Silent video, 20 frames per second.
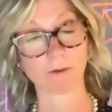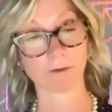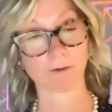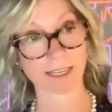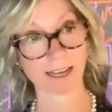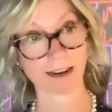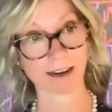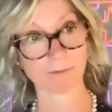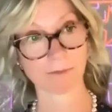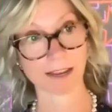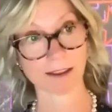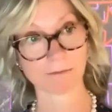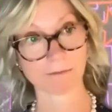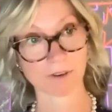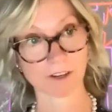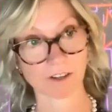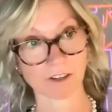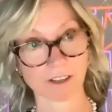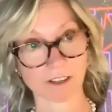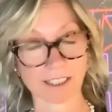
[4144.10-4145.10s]
always have big
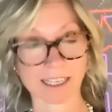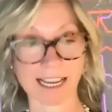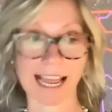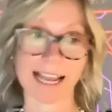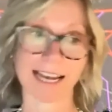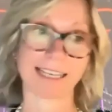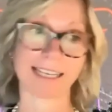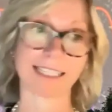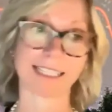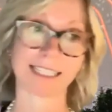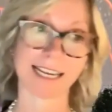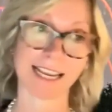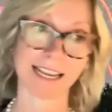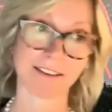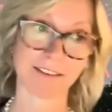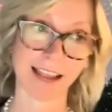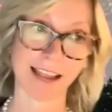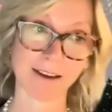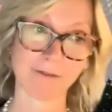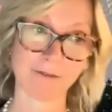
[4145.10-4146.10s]
ambitions, and uh,
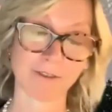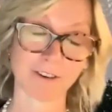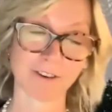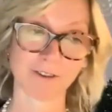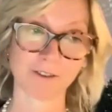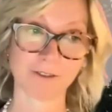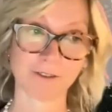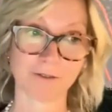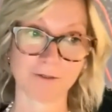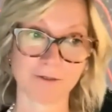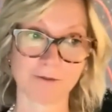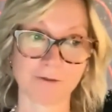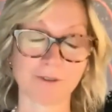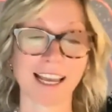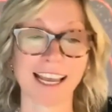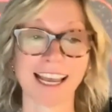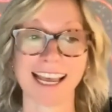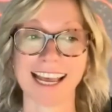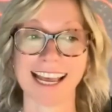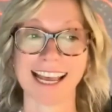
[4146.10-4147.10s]
anyone who
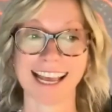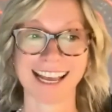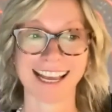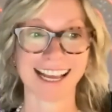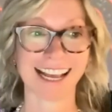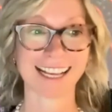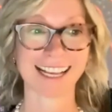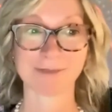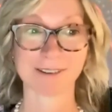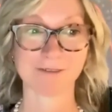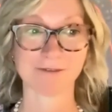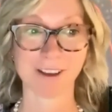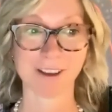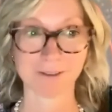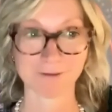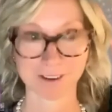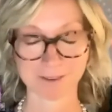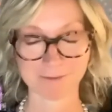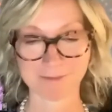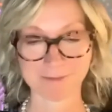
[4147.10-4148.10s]
uh, has been
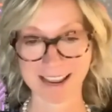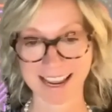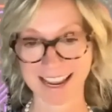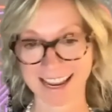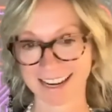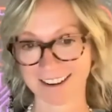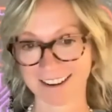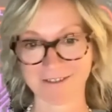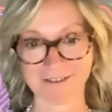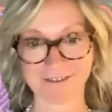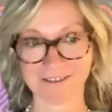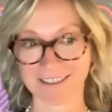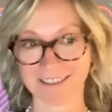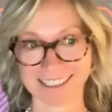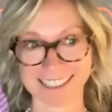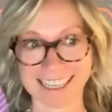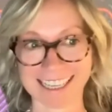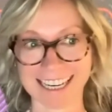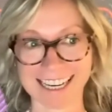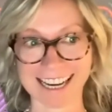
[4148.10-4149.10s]
following Ben or
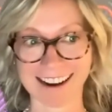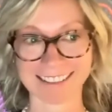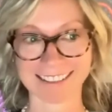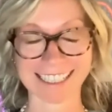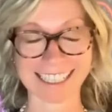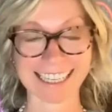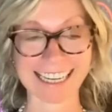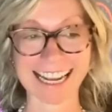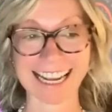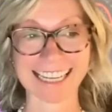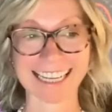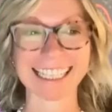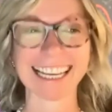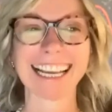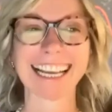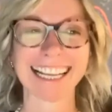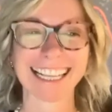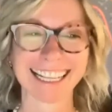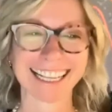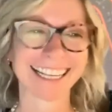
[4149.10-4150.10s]
Singularity Net,
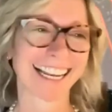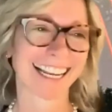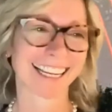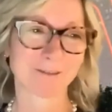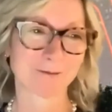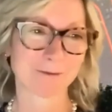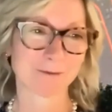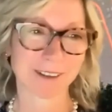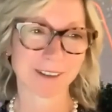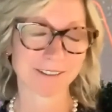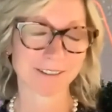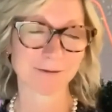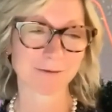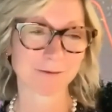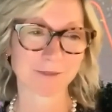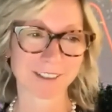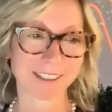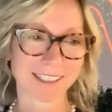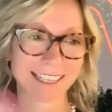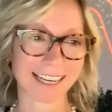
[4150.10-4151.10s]
like we're
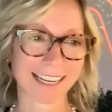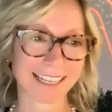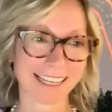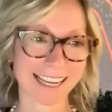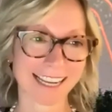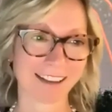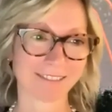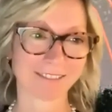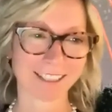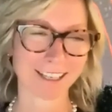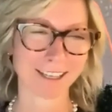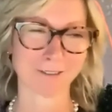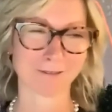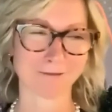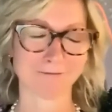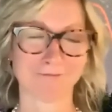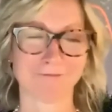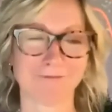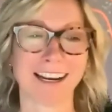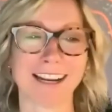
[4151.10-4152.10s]
we're setting out
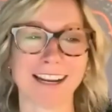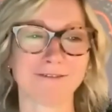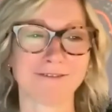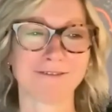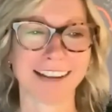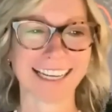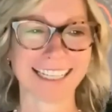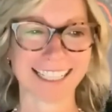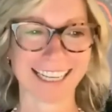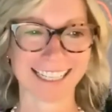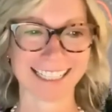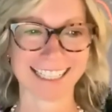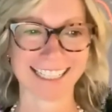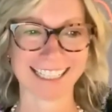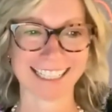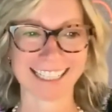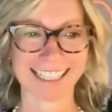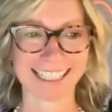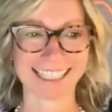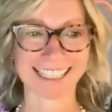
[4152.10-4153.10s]
to reinvent
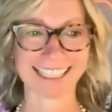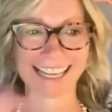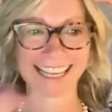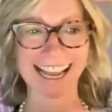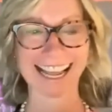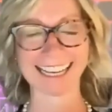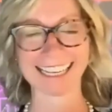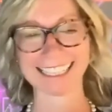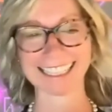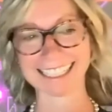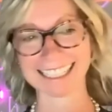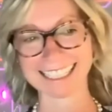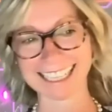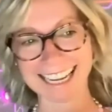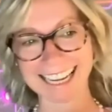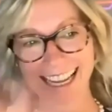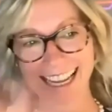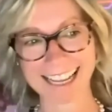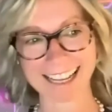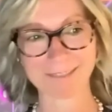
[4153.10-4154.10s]
existence and
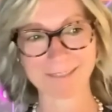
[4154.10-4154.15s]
